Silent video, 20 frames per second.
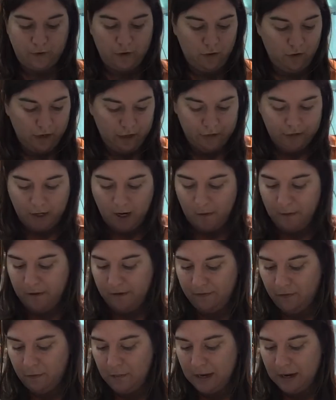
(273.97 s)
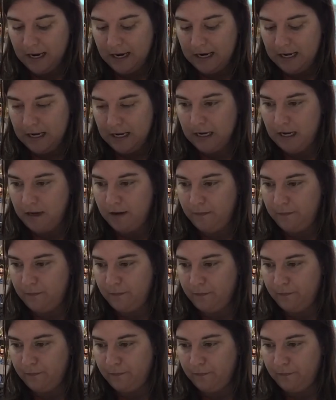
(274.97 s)
Great job, everybody.
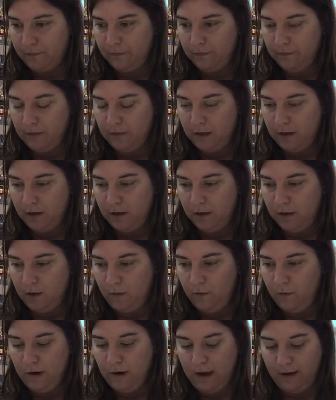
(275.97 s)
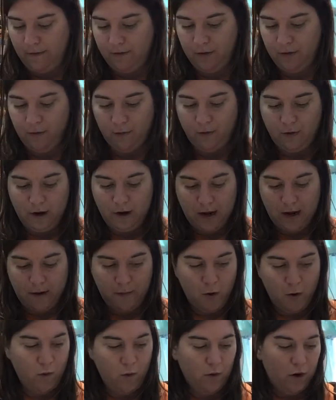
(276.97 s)
We have 3
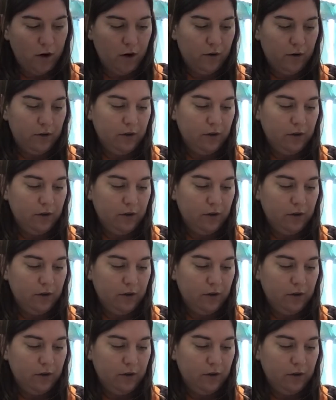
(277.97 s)
more.